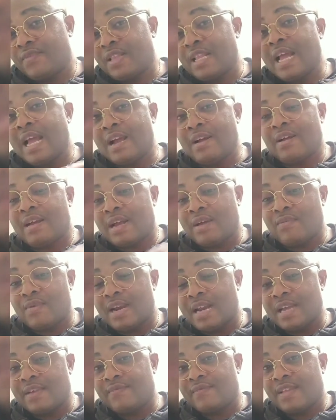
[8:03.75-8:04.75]
now,
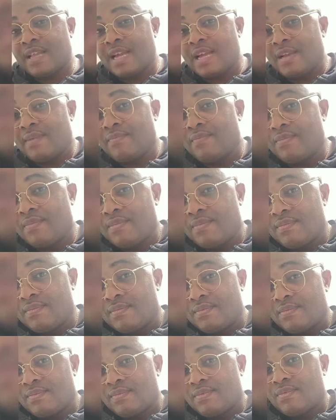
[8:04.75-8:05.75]
our lifetime,
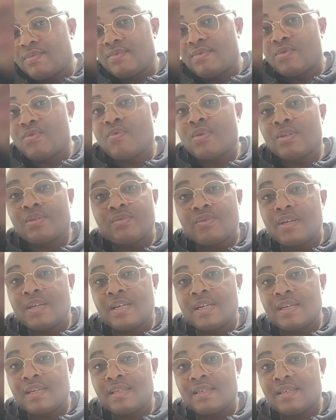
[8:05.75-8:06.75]

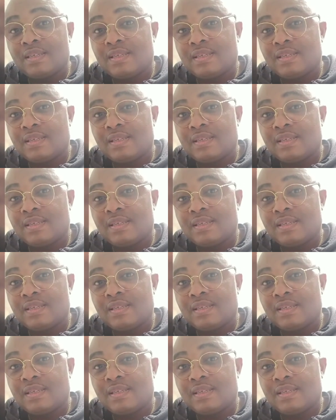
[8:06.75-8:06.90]
Uwazuruike,